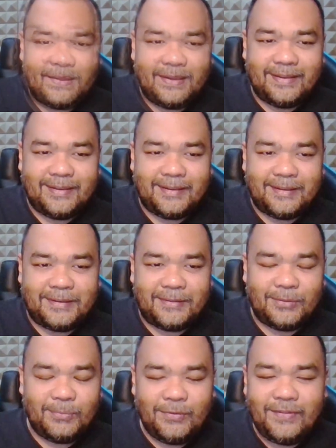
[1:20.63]
Uh,
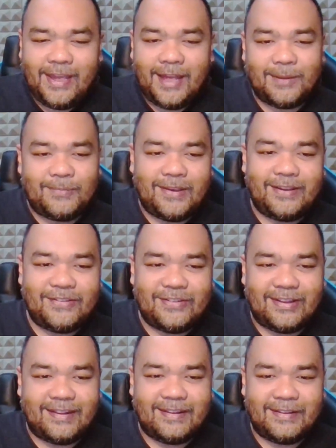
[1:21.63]
the movie
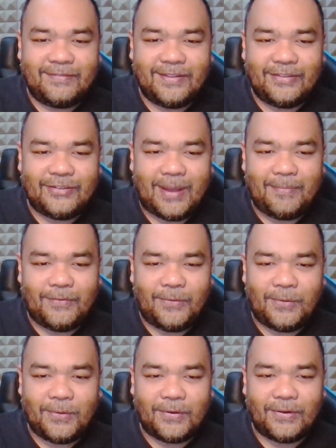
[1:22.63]
adaptation of Little Shop of
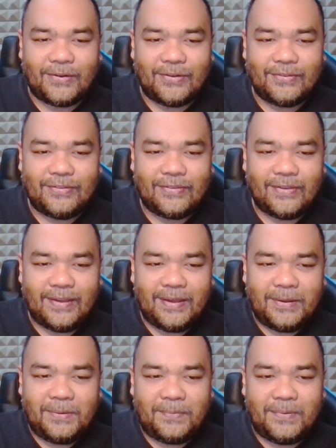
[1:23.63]
Horrors
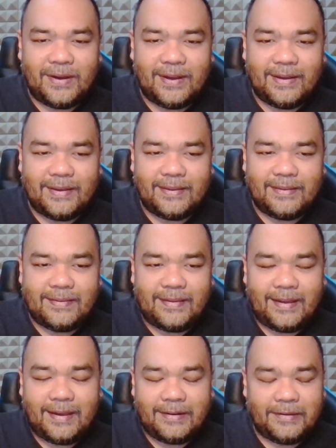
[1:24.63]
was,
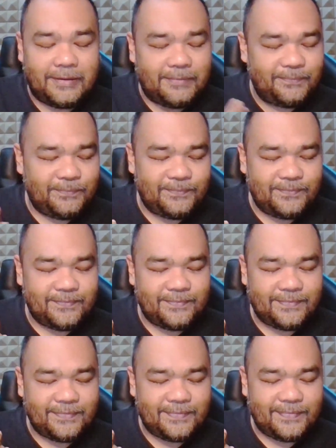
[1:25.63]
had, a,
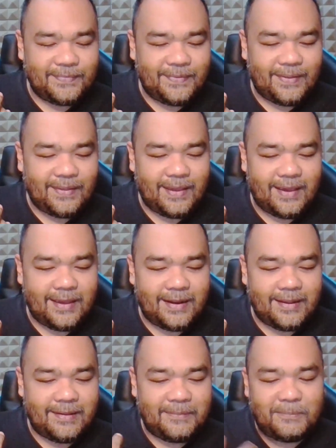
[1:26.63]

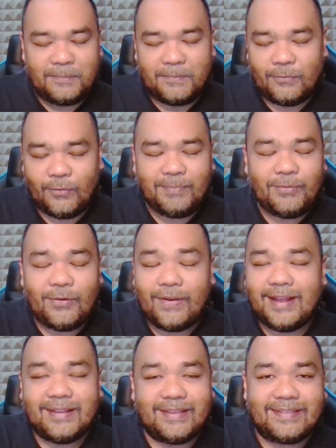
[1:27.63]
had Rick
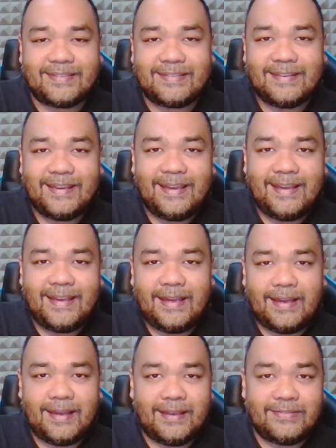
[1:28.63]
Moranis
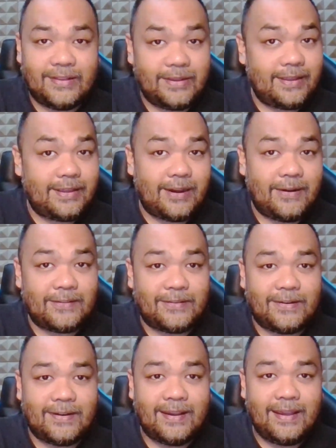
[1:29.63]
as the lead
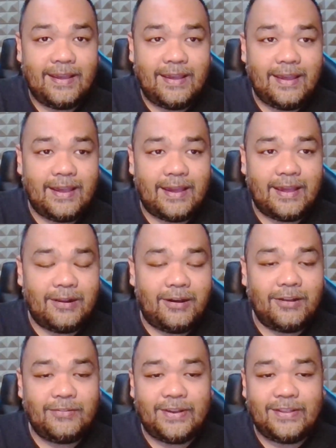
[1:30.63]
character, and
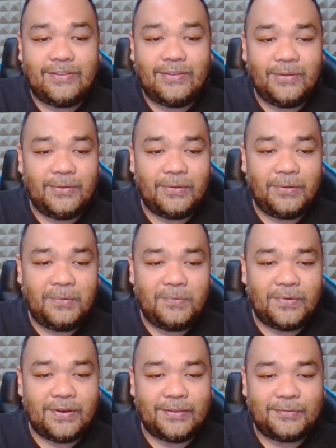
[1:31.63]
Audrey too
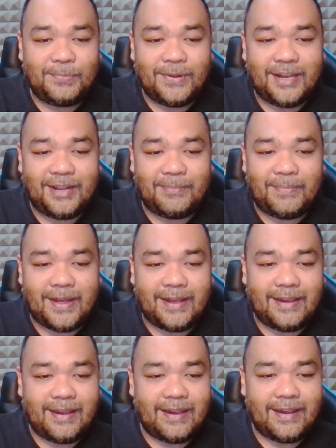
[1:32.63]
was played by
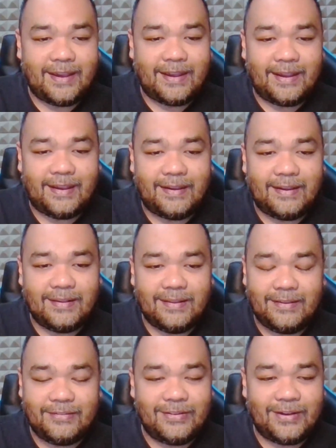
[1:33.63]
a
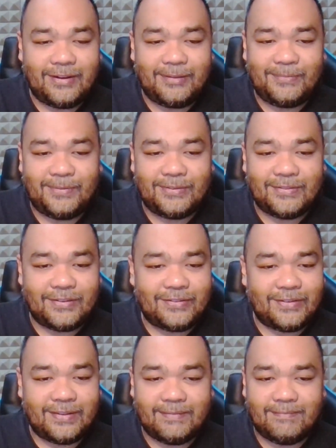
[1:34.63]
legendary
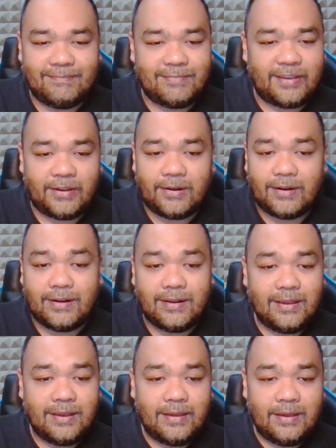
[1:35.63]
musician singer,
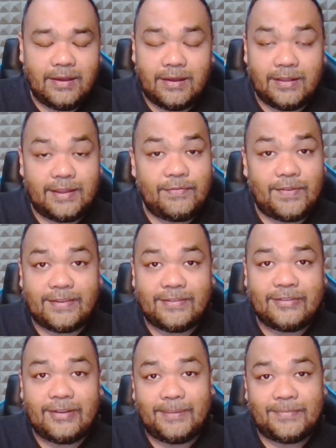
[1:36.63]
uh, Levi
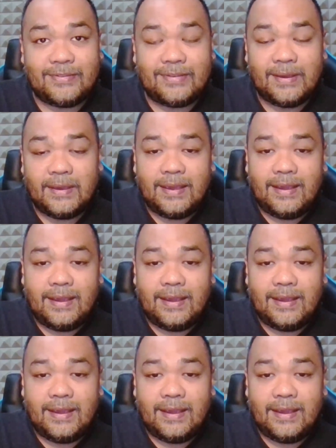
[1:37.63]
Stubbs.